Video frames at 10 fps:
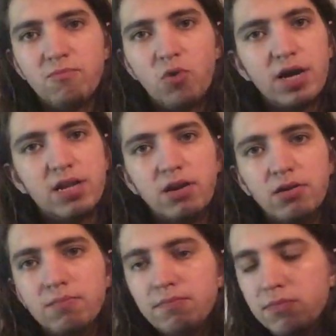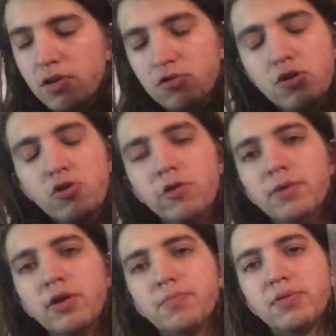right here. There's no
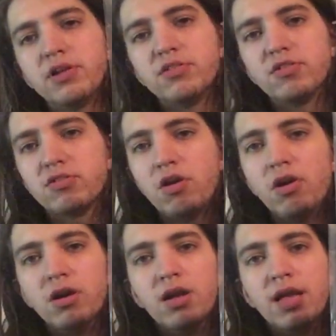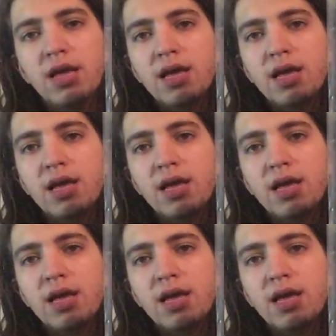better place to start.